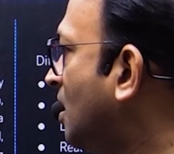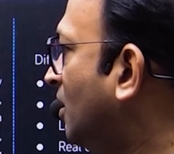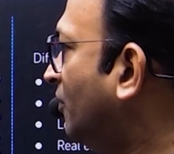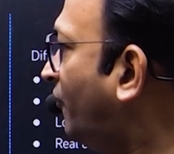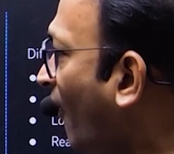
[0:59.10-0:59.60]

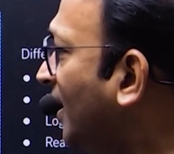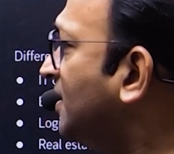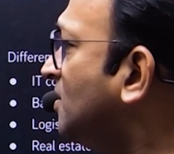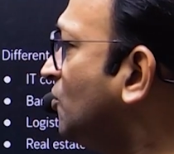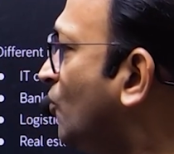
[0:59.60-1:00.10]

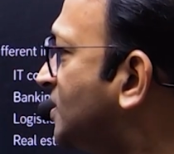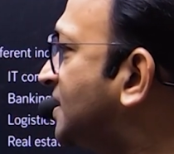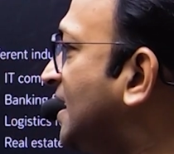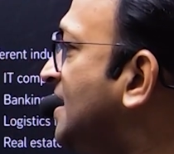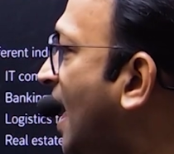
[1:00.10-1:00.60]
final risk
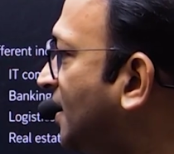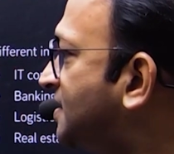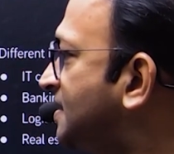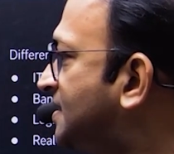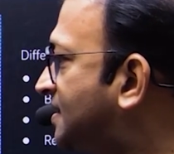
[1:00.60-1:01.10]

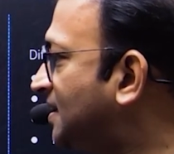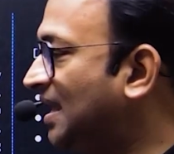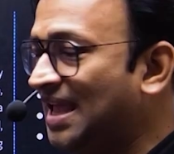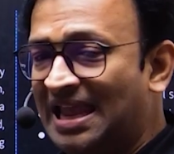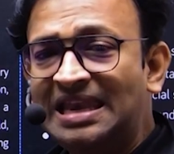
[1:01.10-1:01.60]
analysis,
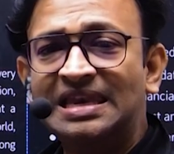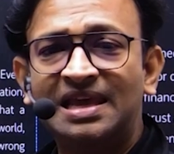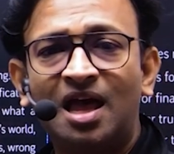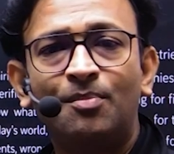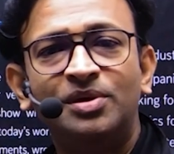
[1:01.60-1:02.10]

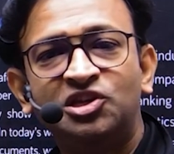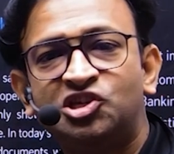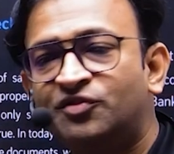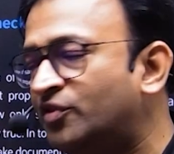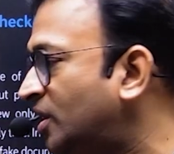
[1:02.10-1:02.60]
India
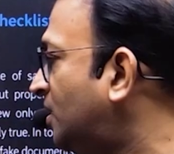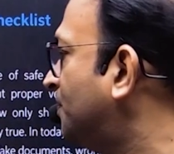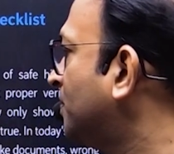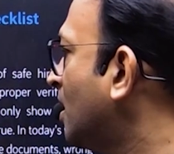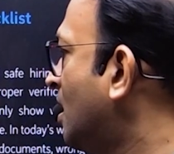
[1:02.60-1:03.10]
BGV,
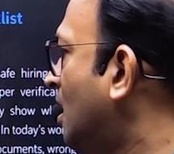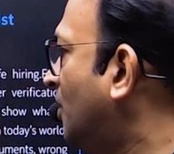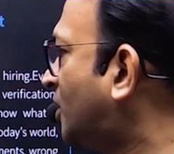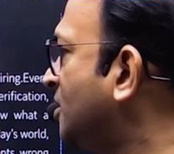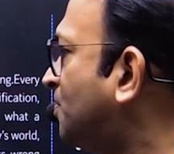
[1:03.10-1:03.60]
the
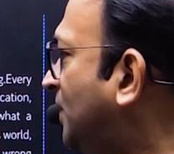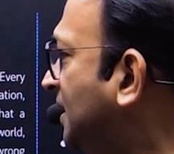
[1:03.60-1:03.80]
complete